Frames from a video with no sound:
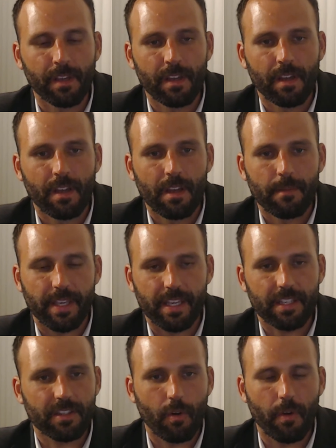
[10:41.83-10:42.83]
because
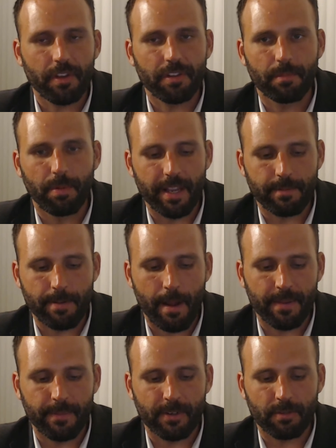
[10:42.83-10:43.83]
the oil supply is probably
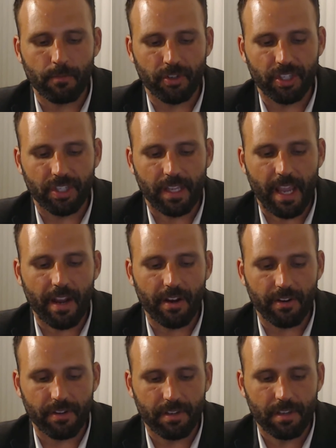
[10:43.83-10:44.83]
much more
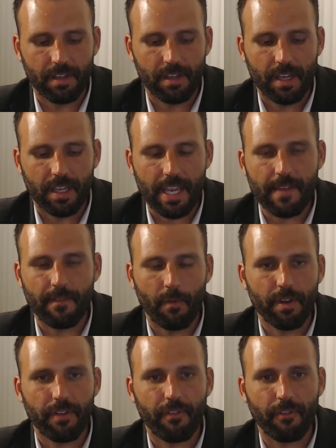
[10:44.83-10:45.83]
scarce, even with
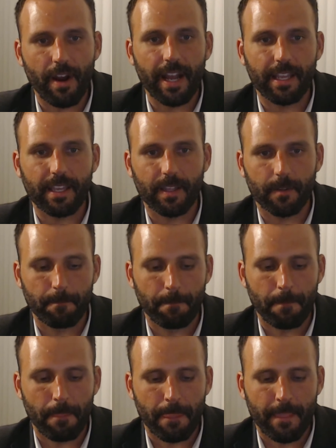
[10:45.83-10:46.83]
fracking,
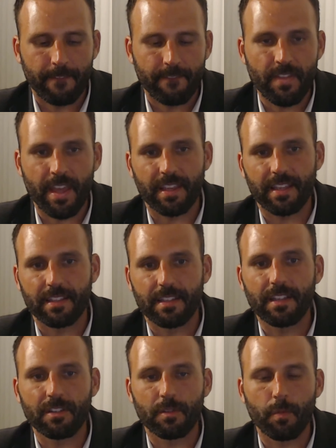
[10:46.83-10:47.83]
than the
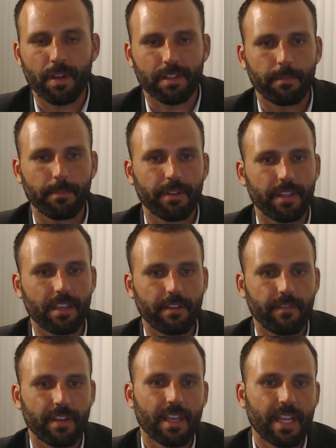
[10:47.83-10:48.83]
consensus wants to believe,
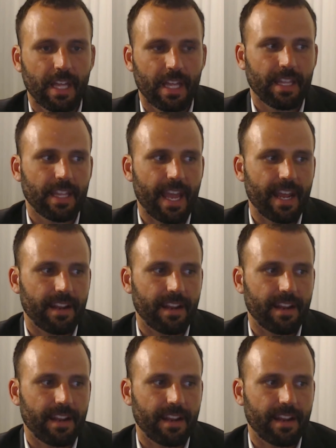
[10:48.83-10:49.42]
that